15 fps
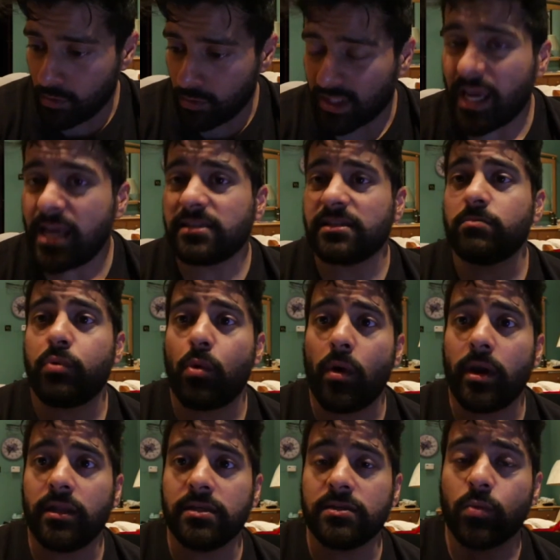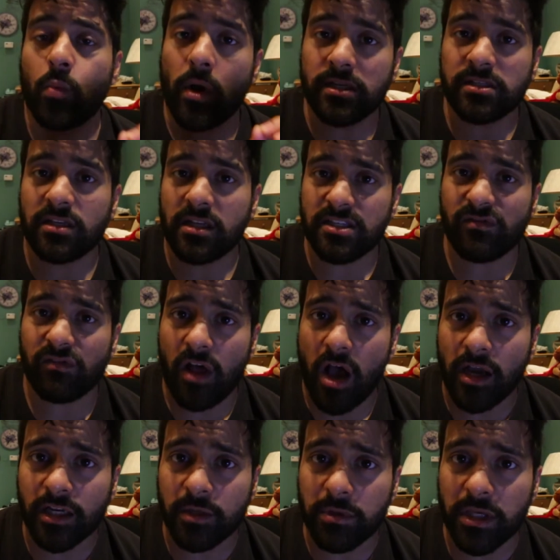the case in point is what is today's
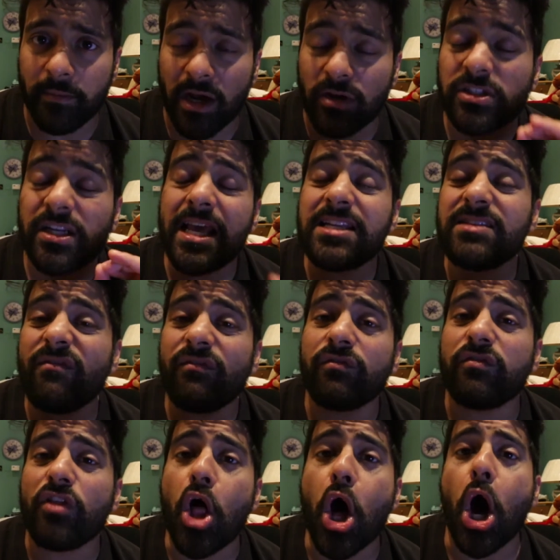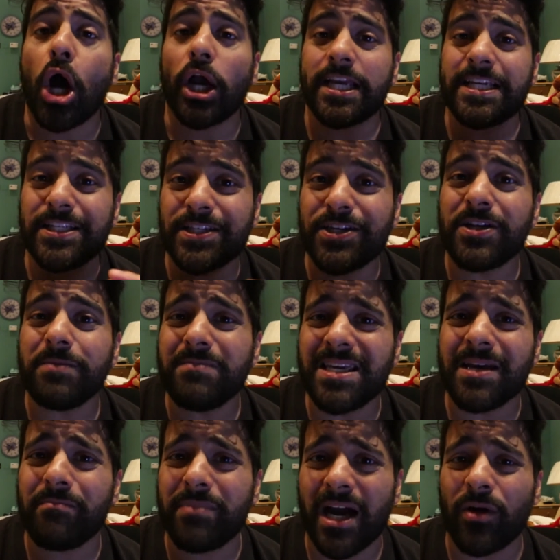vlog going to be about today's vlog is going to
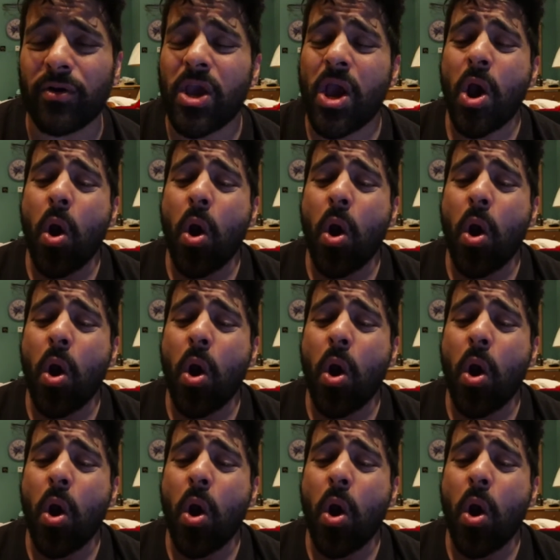be about